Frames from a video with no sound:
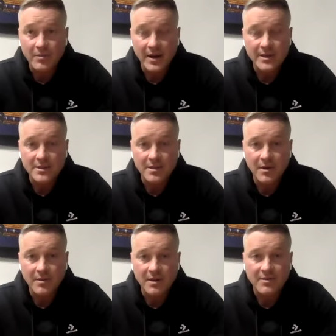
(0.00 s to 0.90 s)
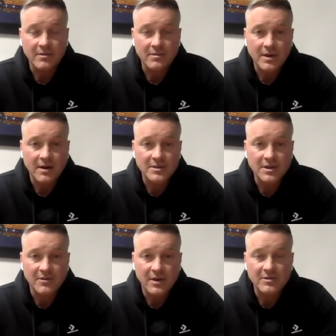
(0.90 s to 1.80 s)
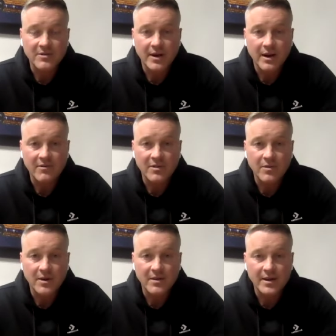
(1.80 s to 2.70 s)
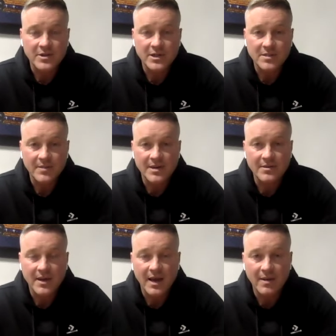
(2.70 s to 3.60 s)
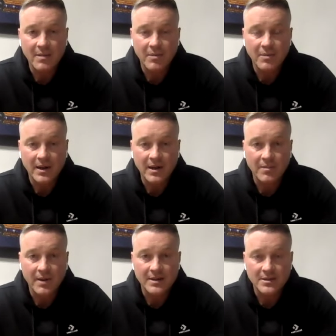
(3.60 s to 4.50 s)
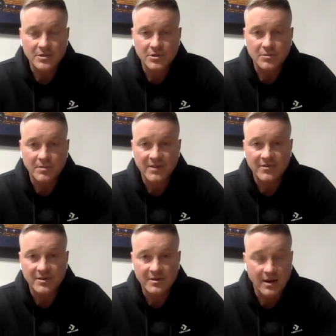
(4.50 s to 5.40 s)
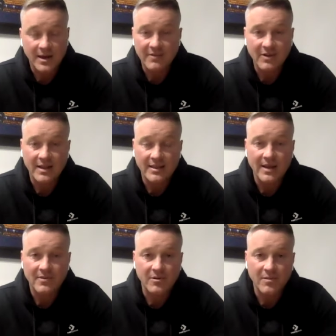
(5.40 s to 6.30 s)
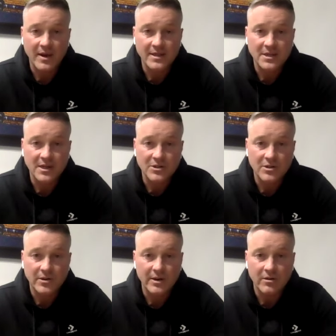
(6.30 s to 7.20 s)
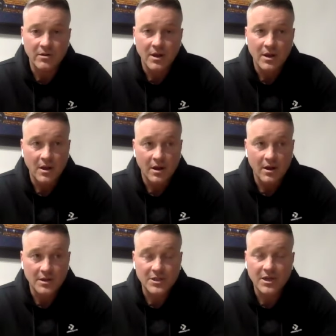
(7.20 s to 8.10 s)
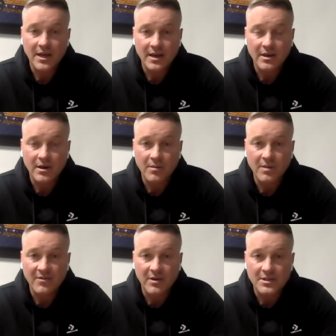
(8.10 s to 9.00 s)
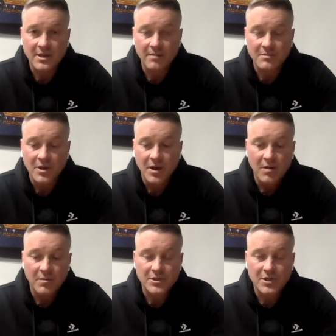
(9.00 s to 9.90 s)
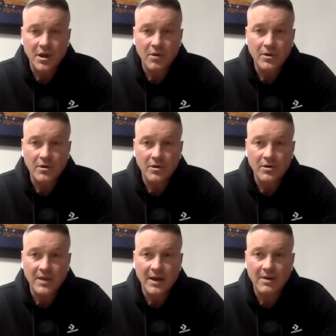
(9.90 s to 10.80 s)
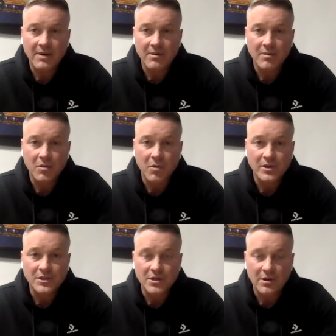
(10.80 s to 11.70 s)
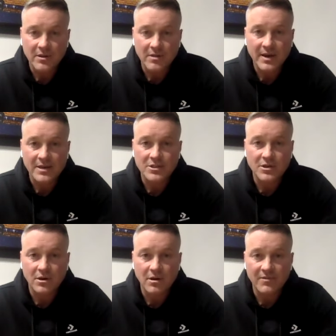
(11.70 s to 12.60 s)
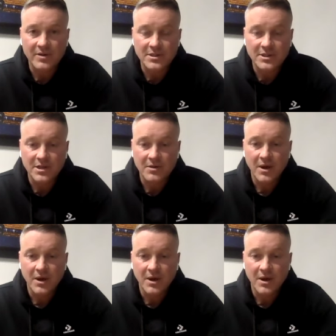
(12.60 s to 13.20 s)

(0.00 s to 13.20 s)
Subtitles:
plays at the moment. I thought Gareth Southgate was very clever the way that he addressed the media and came out publicly and backed Jordan Pickford. I never had that through my international career, or certainly had it at club level at times. But to know you're the out-and-out number one and to know that the manager's got confidence in you,